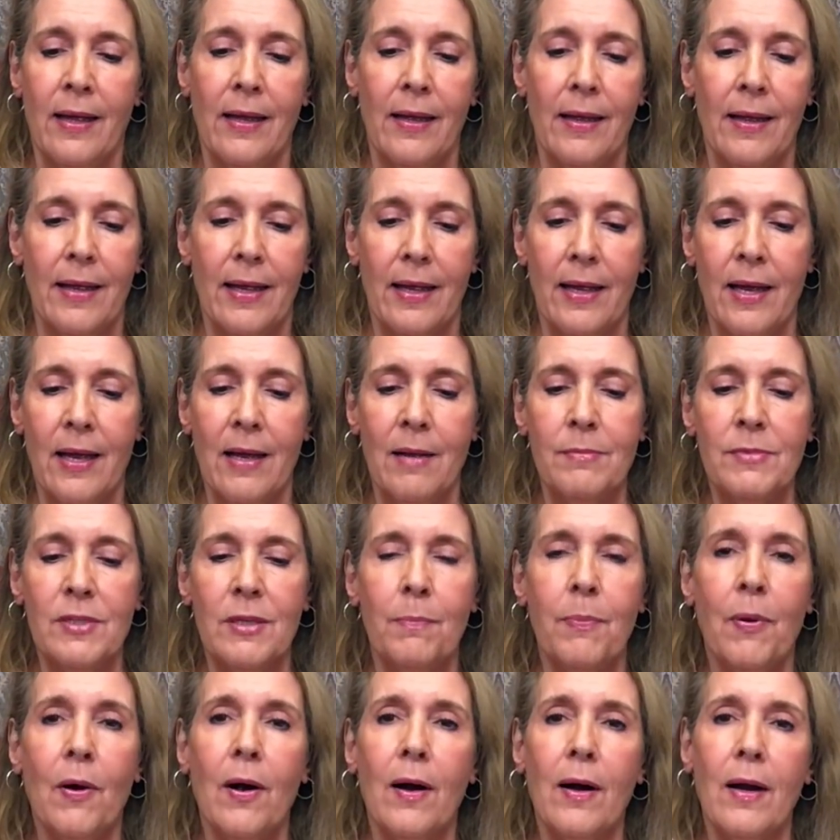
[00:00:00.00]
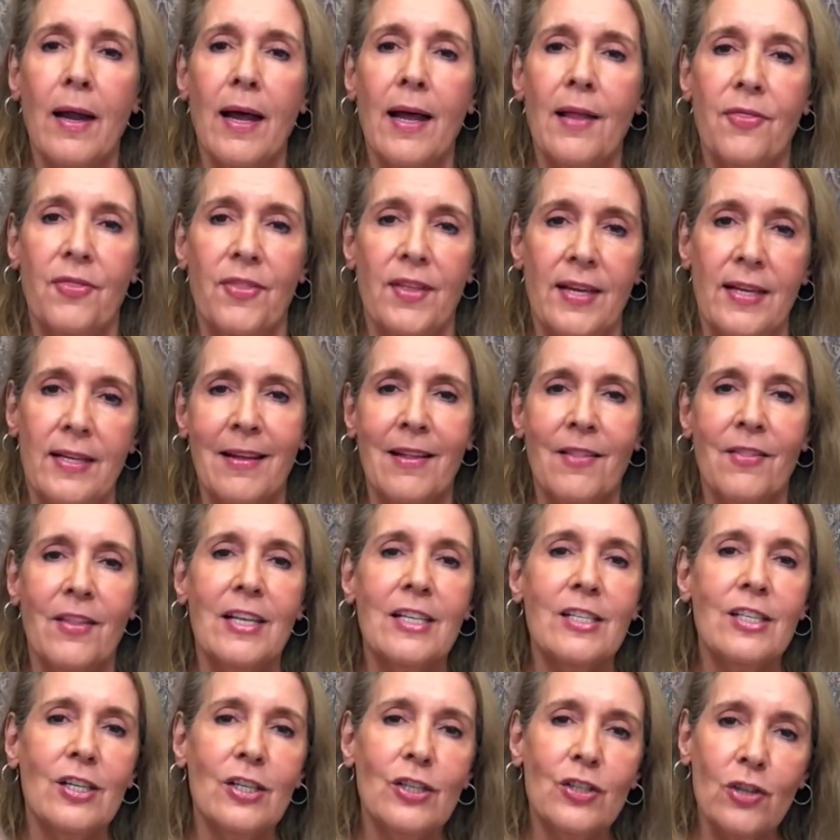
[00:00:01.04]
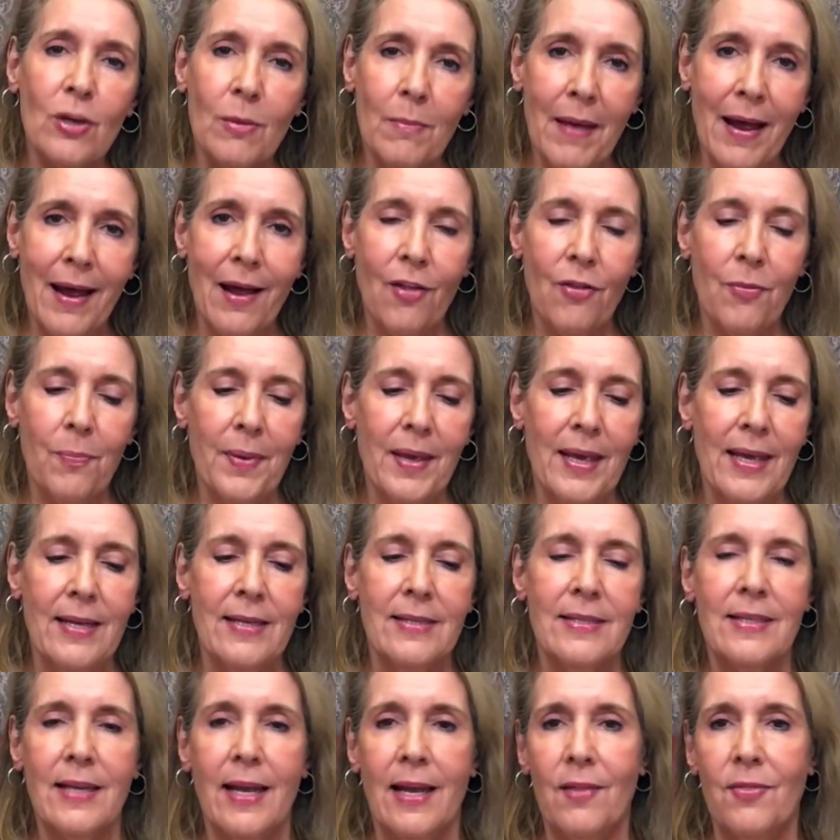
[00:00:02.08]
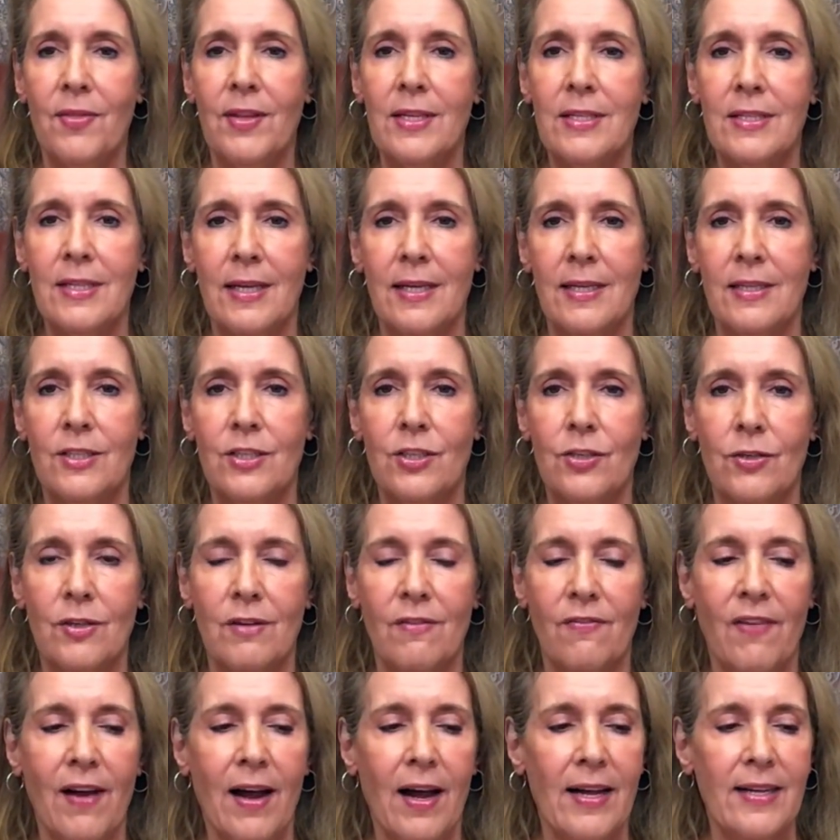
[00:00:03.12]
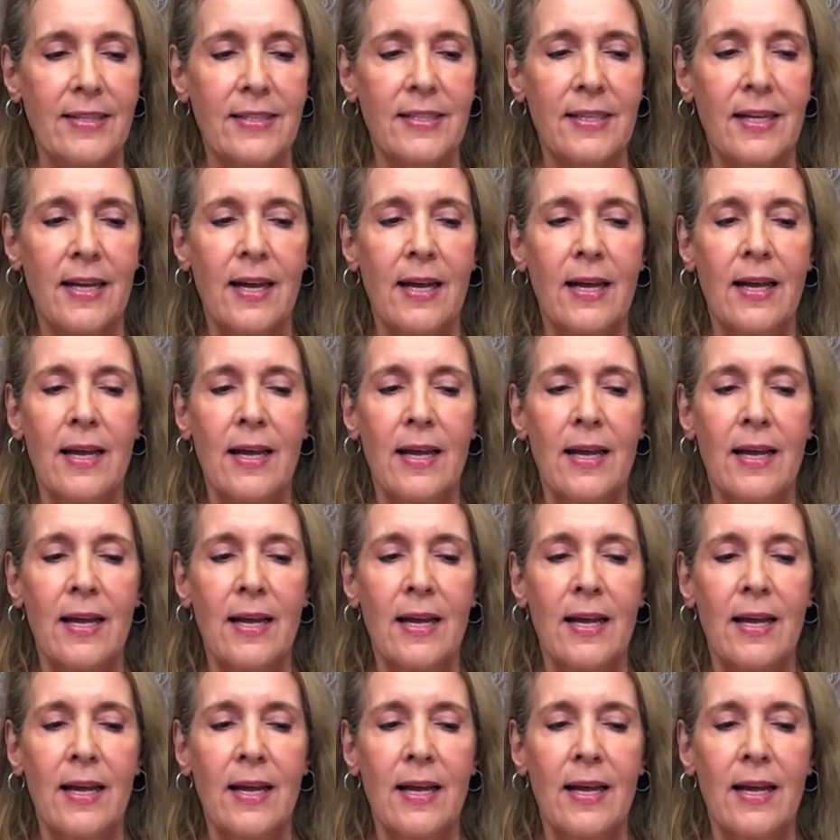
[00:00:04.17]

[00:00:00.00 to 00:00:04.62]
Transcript: It comes apart like this. This is your mouthpiece and this is your device.